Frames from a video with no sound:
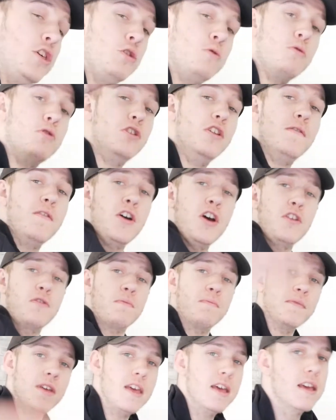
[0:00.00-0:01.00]
you, universe.
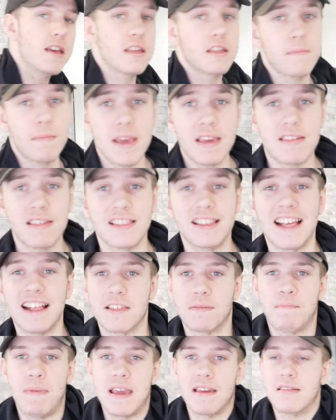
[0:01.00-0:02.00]
So basically,
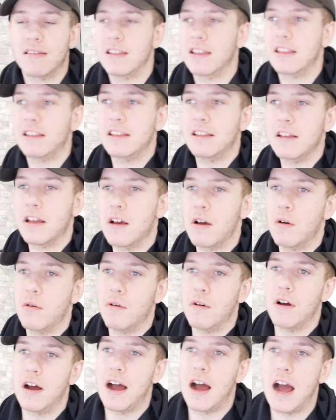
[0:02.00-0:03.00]
that's basically
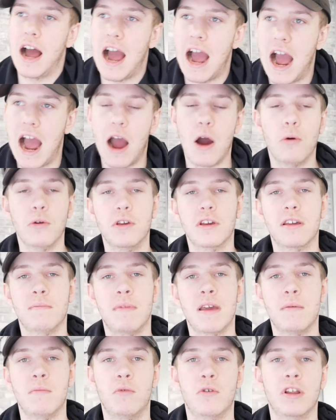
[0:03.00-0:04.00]
how you can
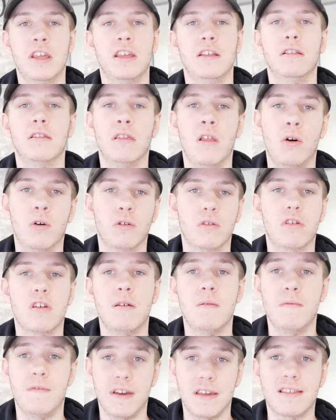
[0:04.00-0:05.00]
make money
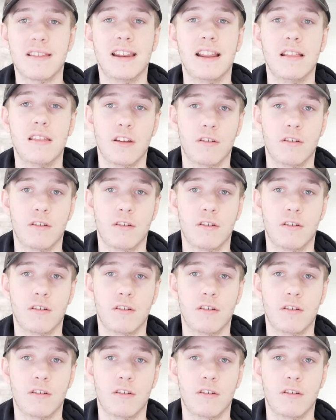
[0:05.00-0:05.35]
long-term investing into